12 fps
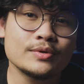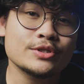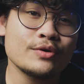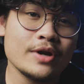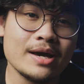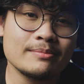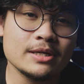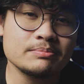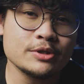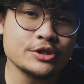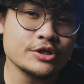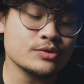What's going on, button
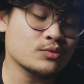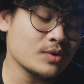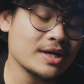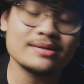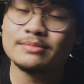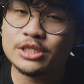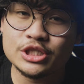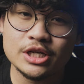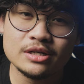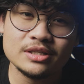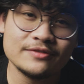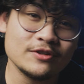pushers? Welcome to the
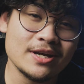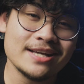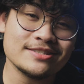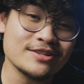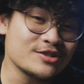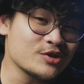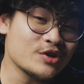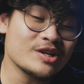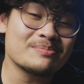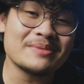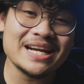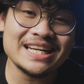channel. If you guys are new
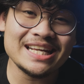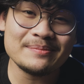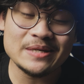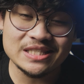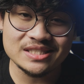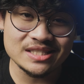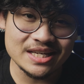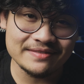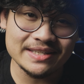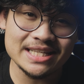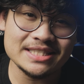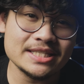here, my name is
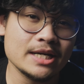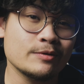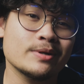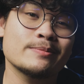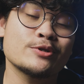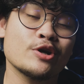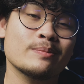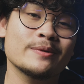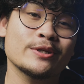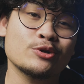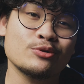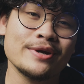David, and today we're going to be talking
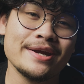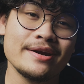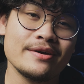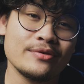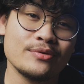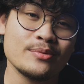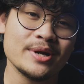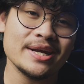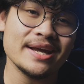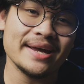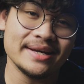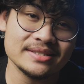about the Crane
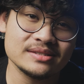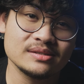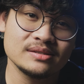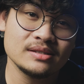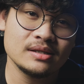3S.